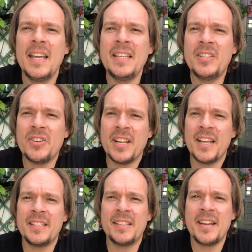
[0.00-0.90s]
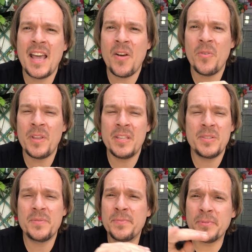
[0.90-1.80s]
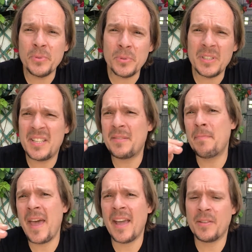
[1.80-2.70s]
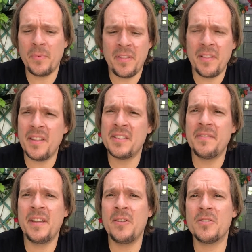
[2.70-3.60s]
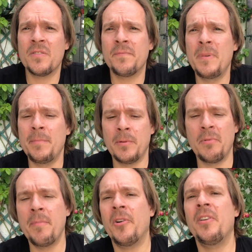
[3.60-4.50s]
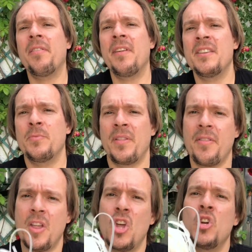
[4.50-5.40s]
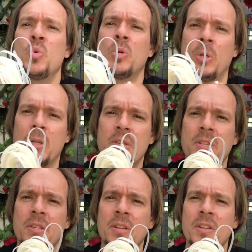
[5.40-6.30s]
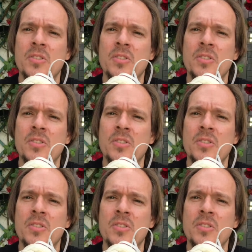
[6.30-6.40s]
Internet now, it's full, it's packed with these videos of people repairing things with noodles.